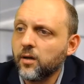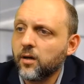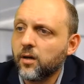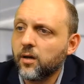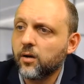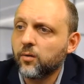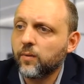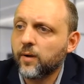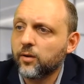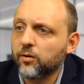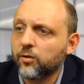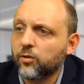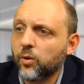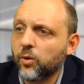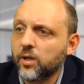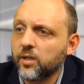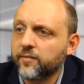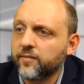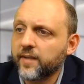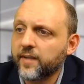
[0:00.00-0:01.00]
around
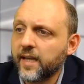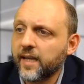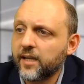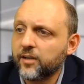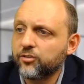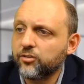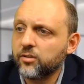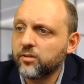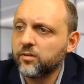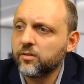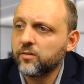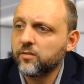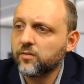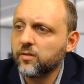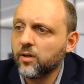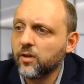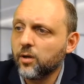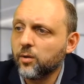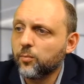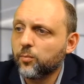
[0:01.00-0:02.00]
qualifications,
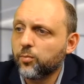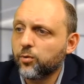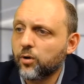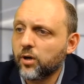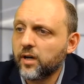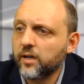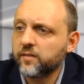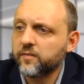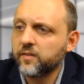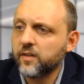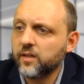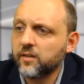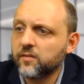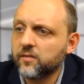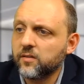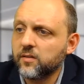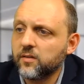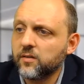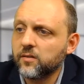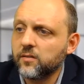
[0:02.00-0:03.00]

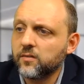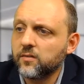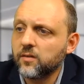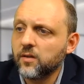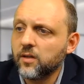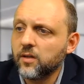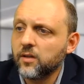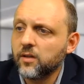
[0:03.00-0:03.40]
processes,